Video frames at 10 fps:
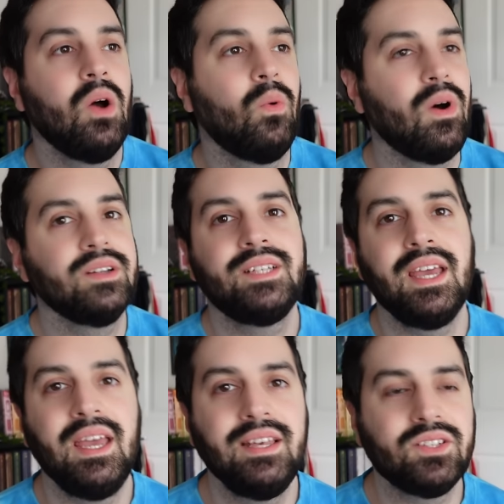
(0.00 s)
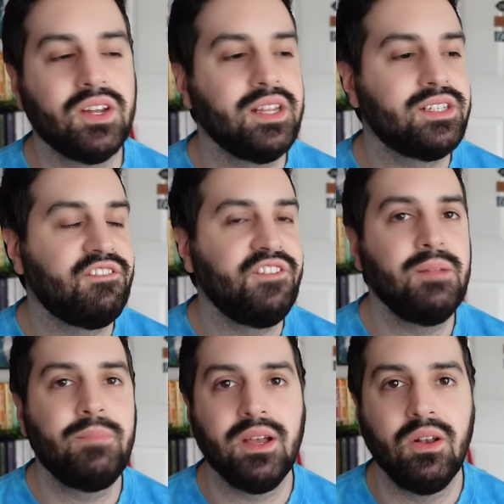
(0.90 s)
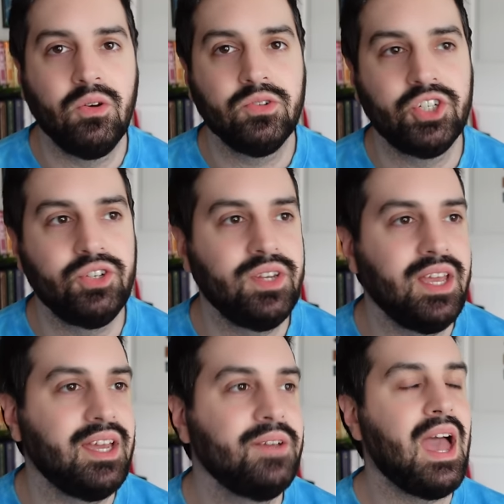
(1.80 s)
One day he's going to defeat Piccolo Jr.